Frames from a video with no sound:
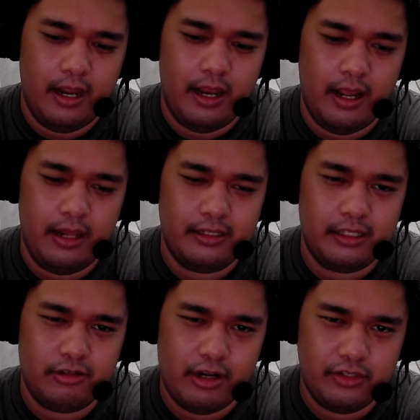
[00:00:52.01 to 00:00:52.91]
It is
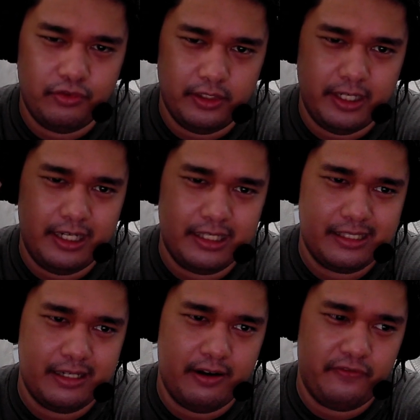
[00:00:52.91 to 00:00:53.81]
stressful in
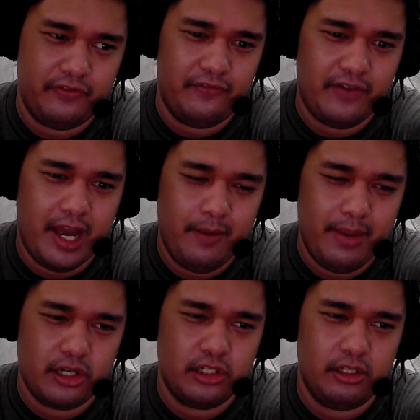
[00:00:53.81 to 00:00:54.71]
itself if I'm
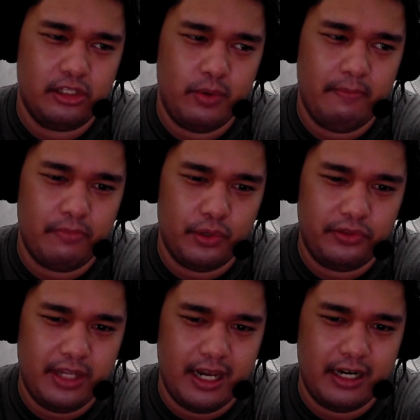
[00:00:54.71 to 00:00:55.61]
actually doing both
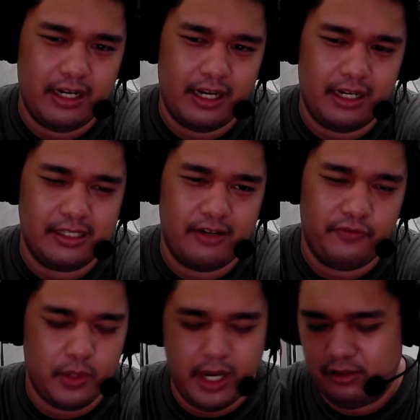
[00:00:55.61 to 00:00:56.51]
the editing in itself.
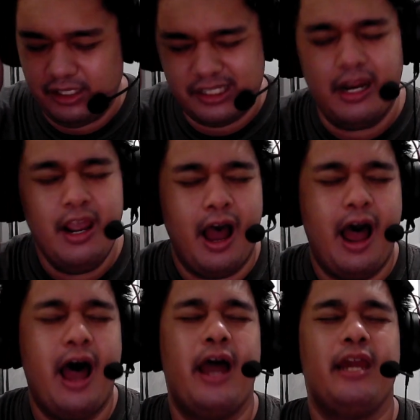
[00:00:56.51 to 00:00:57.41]
Okay, listen,
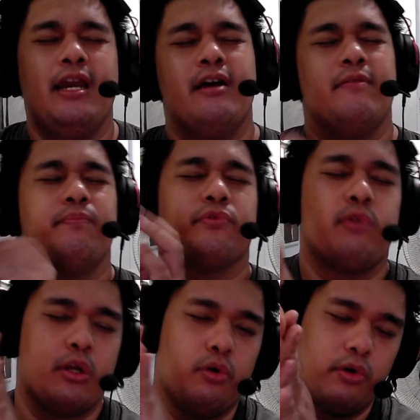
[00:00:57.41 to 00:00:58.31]
I
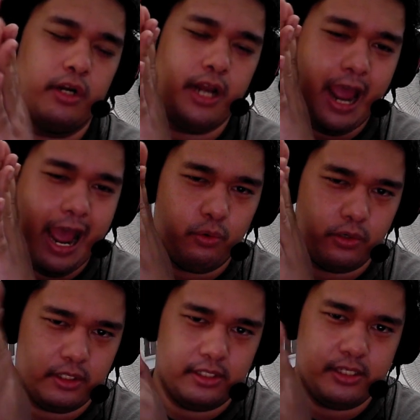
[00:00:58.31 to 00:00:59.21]
record
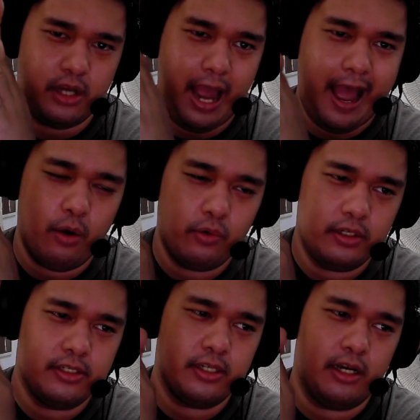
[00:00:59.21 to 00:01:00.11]
hours
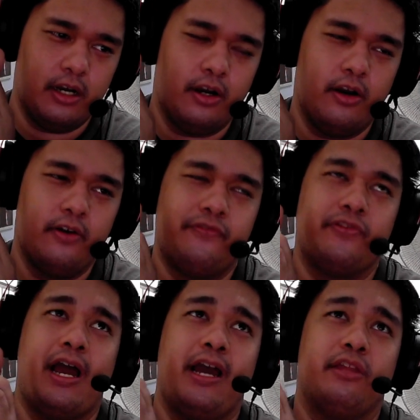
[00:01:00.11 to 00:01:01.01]
of
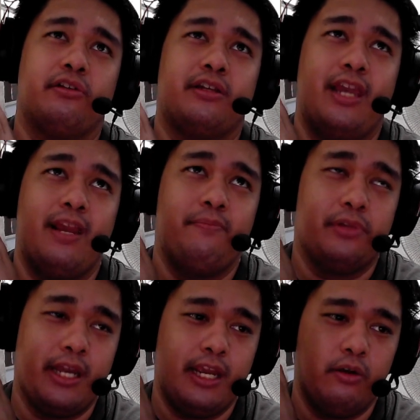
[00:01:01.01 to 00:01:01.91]
either
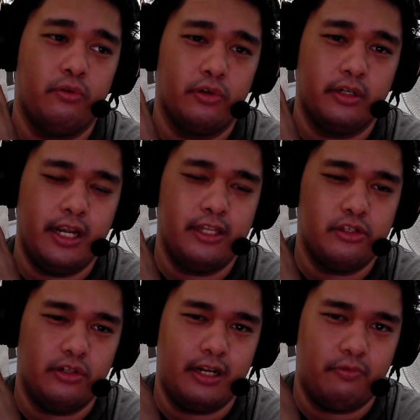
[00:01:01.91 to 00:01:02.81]
gameplay or
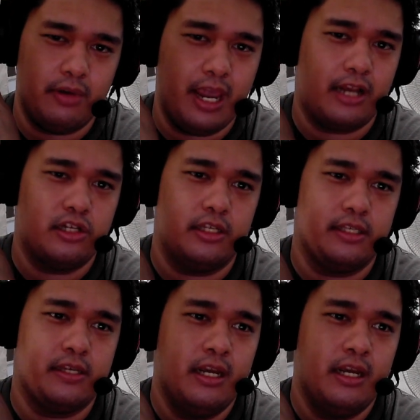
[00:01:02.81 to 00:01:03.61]
internet reactions.